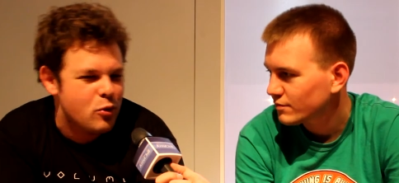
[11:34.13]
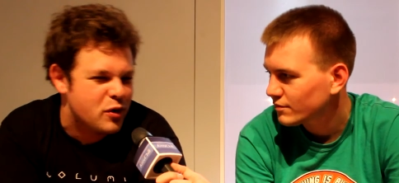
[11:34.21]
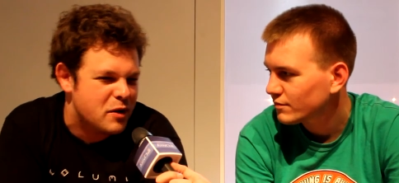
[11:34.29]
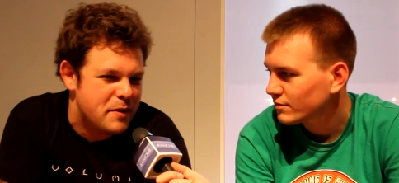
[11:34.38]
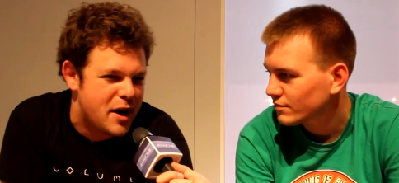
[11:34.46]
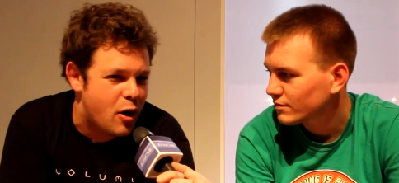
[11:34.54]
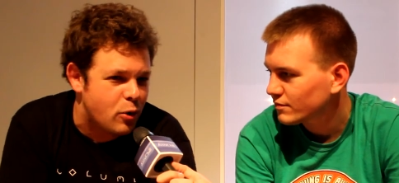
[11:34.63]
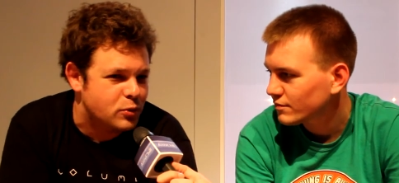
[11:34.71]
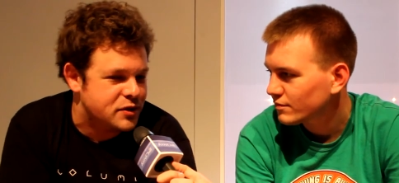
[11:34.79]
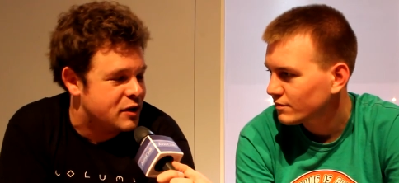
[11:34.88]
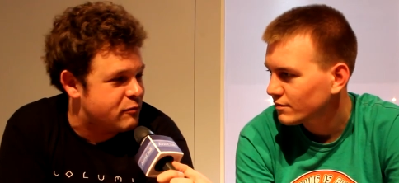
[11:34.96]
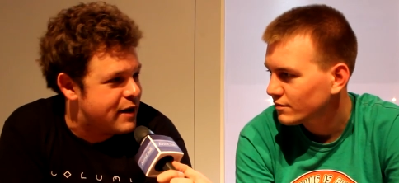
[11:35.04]
Speaker 1: all going to be
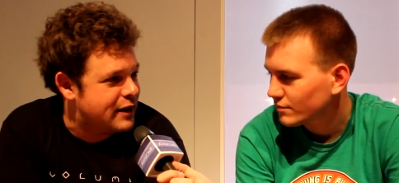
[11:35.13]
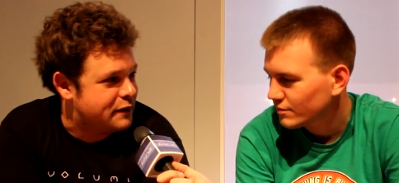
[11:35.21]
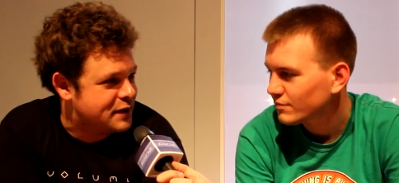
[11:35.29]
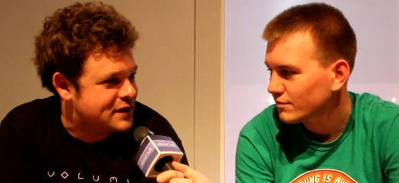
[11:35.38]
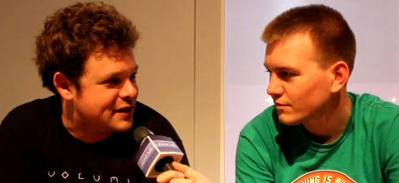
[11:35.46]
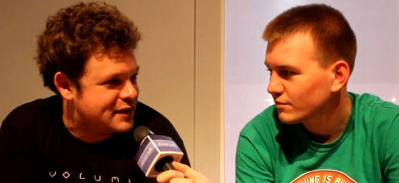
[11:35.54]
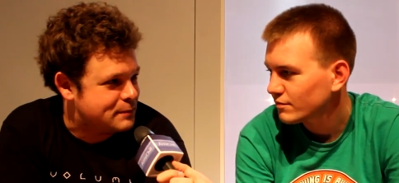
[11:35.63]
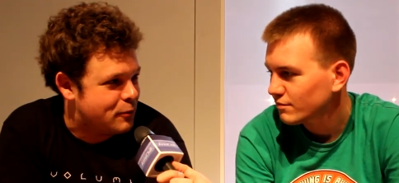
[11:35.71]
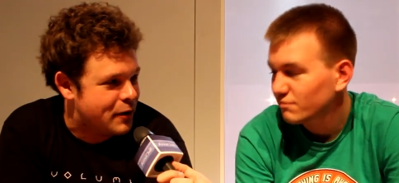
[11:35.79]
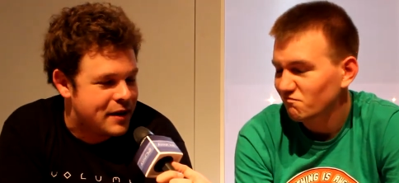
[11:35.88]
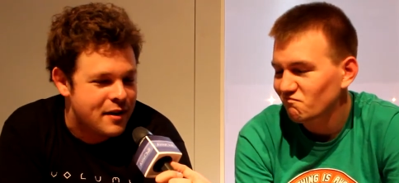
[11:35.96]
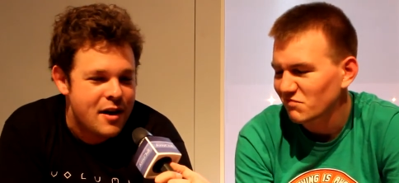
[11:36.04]
old and irrelevant at this
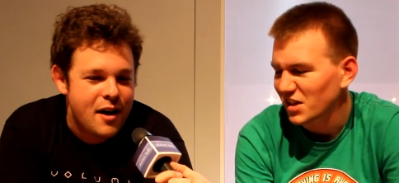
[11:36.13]
point.